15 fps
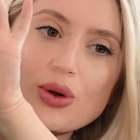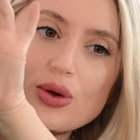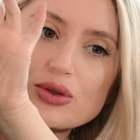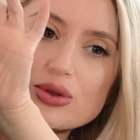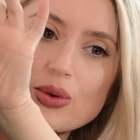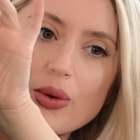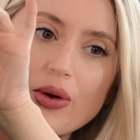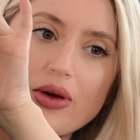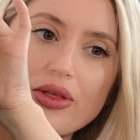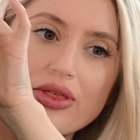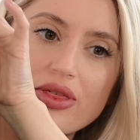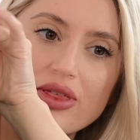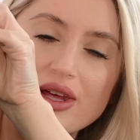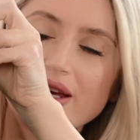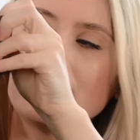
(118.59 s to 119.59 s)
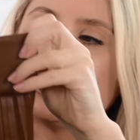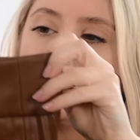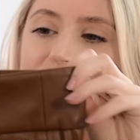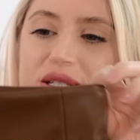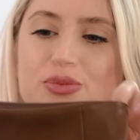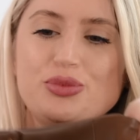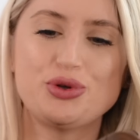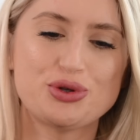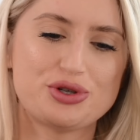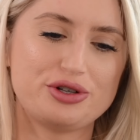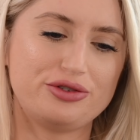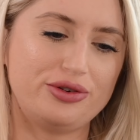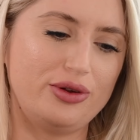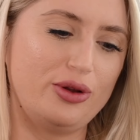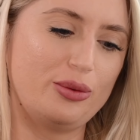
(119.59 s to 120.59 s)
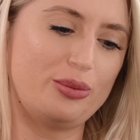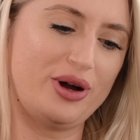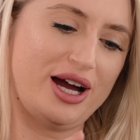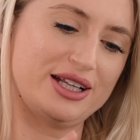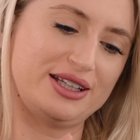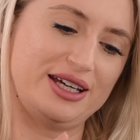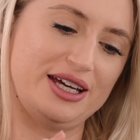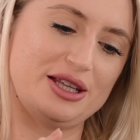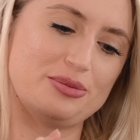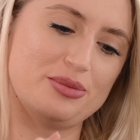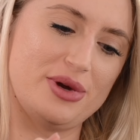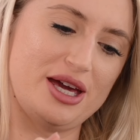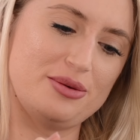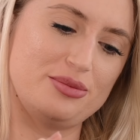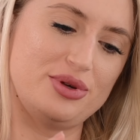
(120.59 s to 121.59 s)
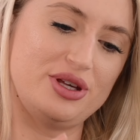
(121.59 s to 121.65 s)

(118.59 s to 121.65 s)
also I think is beautiful, but it may